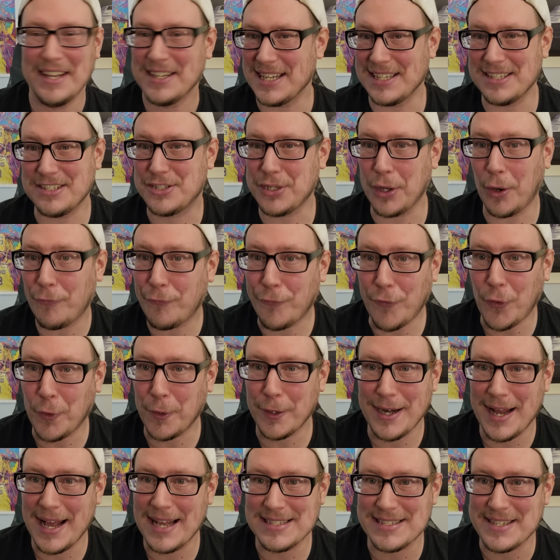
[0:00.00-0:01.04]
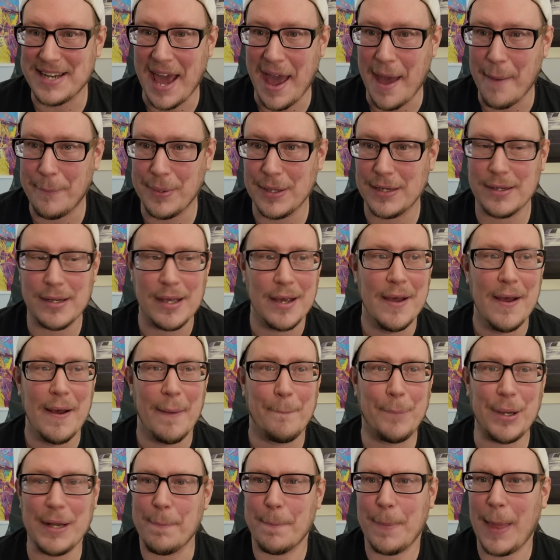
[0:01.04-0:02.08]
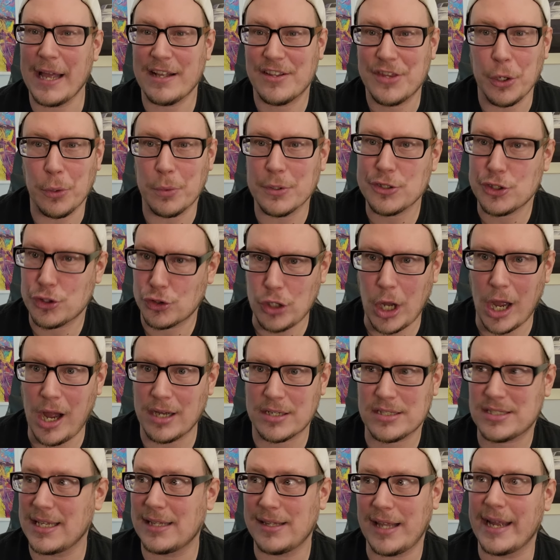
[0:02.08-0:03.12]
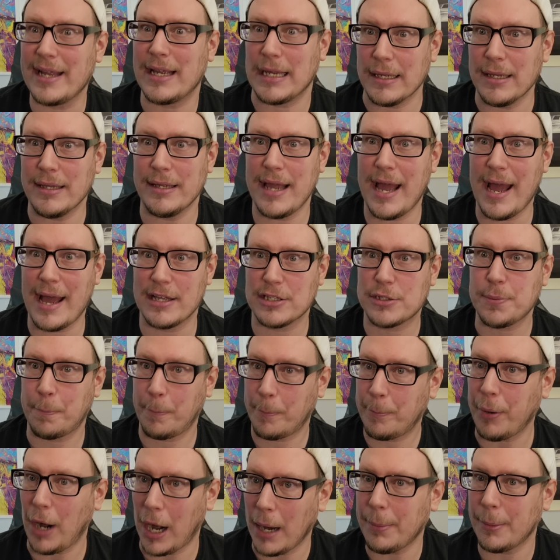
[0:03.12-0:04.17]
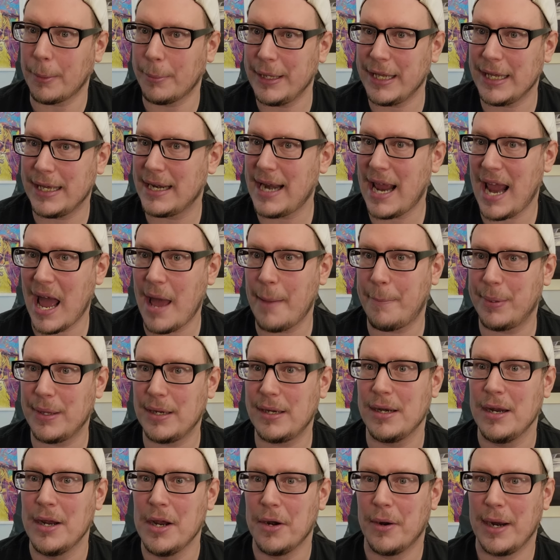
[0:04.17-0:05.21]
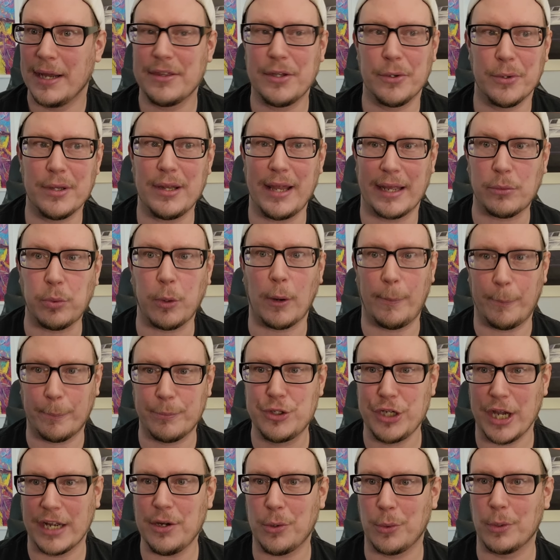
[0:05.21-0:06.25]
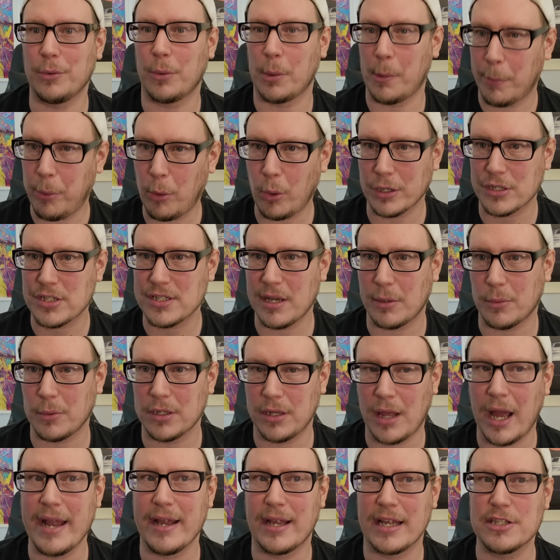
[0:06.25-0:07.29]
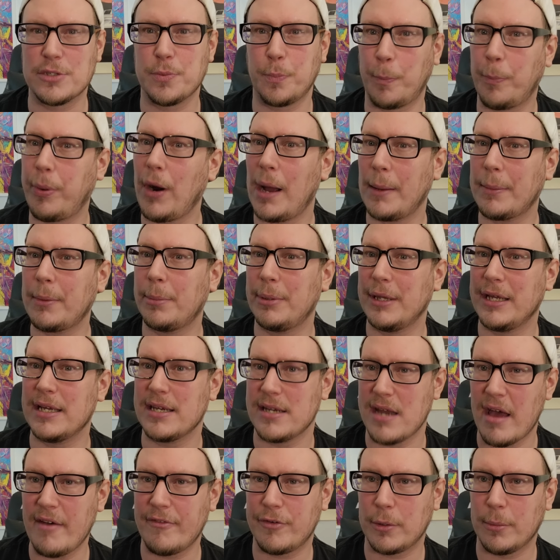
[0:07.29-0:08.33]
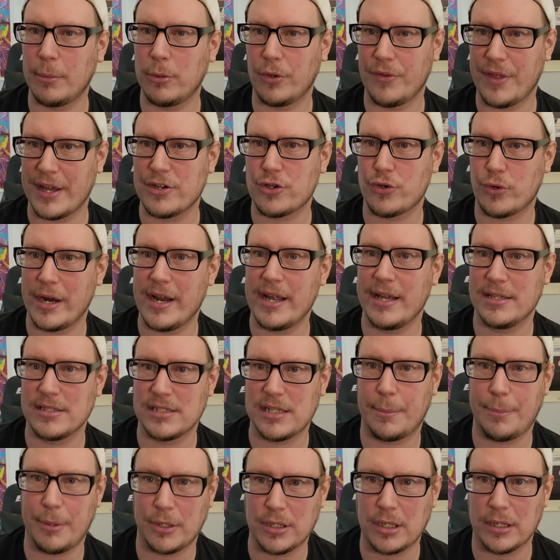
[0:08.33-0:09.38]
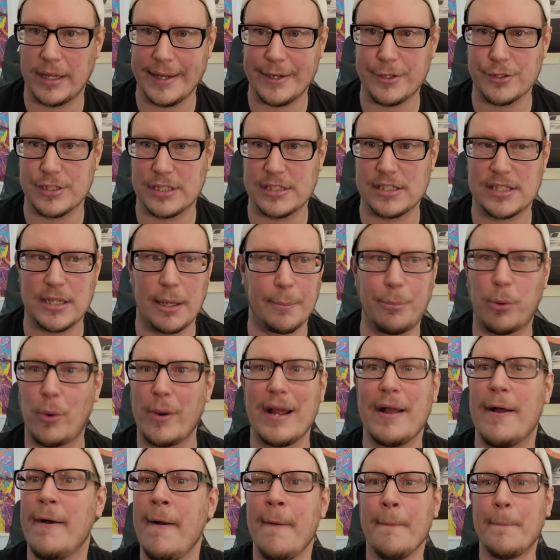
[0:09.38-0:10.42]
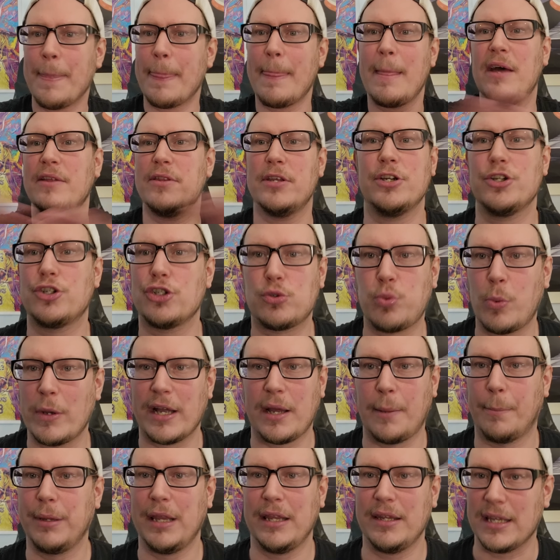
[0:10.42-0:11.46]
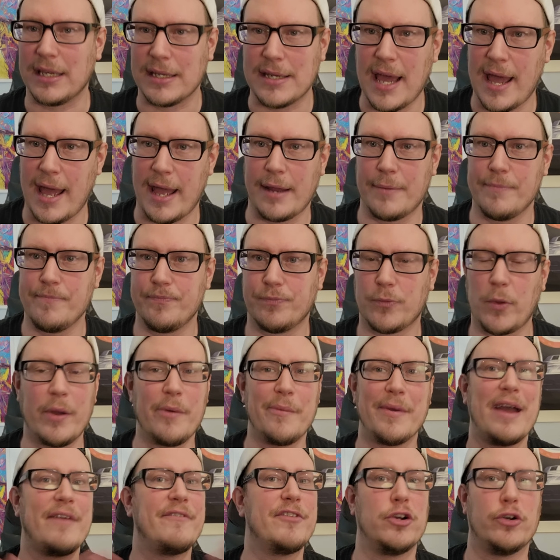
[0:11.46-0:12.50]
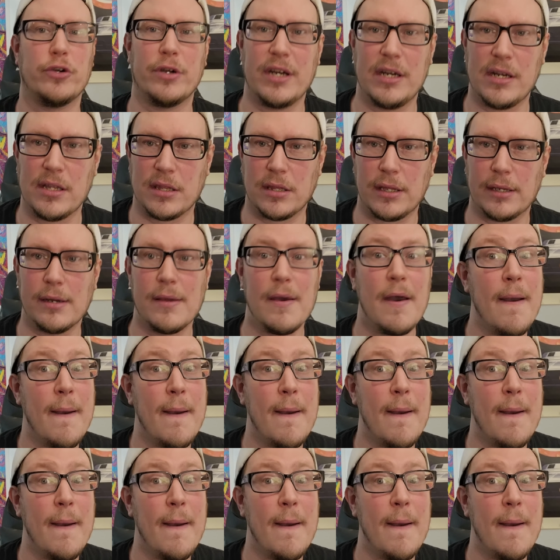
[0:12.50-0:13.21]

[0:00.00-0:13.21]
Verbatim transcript: and so far it hasn't happened. But like there was docs that like, yeah, it's probably going to happen. Right? There were like were genuine reports that were like, it's probably inevitable that Trae ends up on the Lakers at some point, And then it just went completely dead. Right? We haven't heard anything.